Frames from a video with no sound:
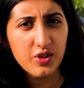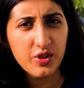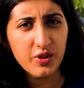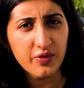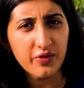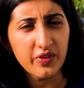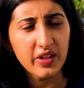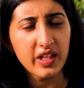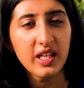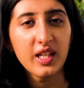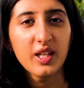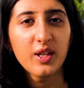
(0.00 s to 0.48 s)
to
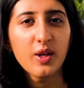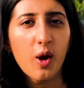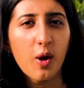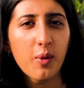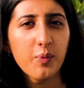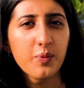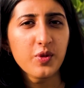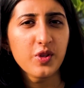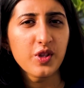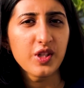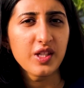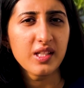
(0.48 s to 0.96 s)
vegan
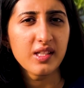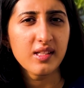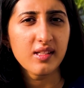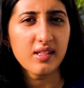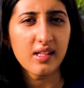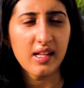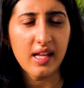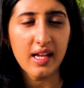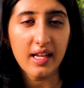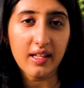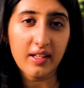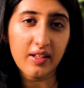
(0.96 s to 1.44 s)
options
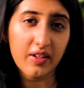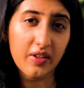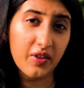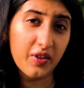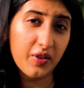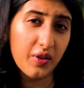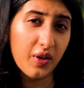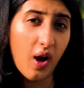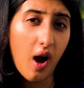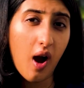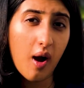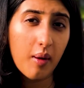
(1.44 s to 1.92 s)
like
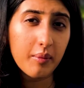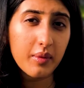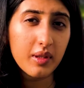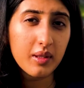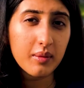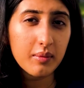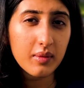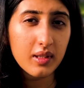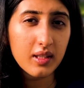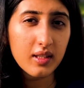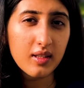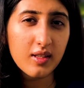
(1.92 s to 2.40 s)

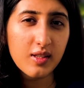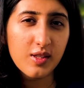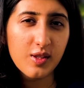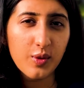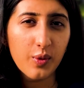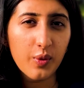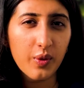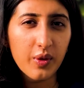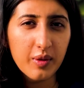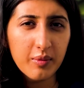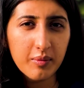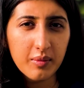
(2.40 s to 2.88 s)
almond milk,
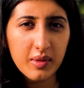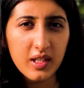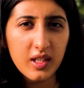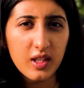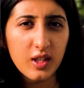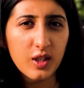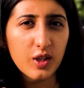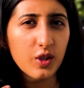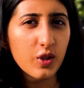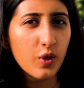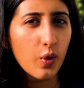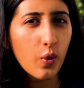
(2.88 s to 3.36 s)
soy
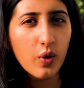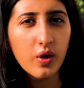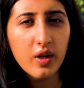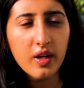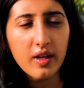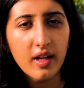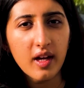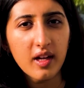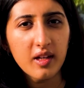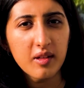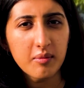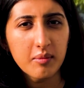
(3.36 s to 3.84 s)
milk,
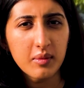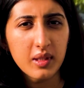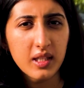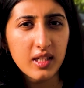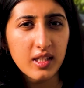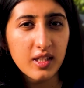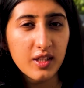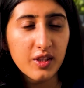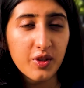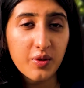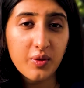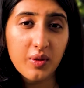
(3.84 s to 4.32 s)
coconut
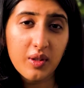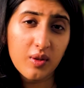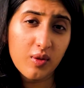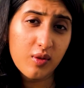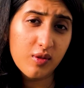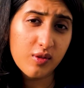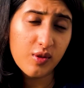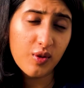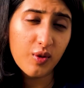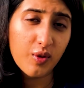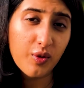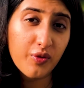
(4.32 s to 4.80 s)
milk. You can
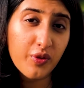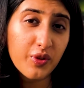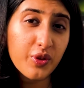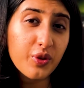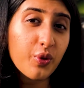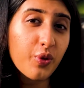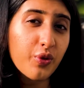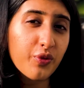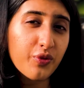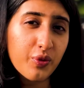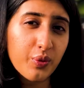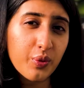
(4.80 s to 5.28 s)
also go for
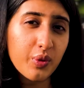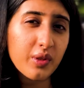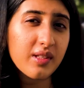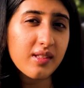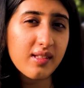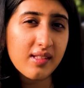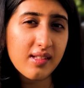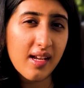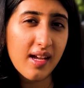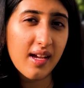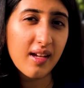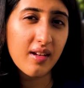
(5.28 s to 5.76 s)
tofu
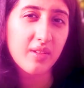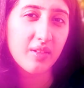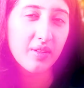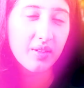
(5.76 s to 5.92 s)
instead.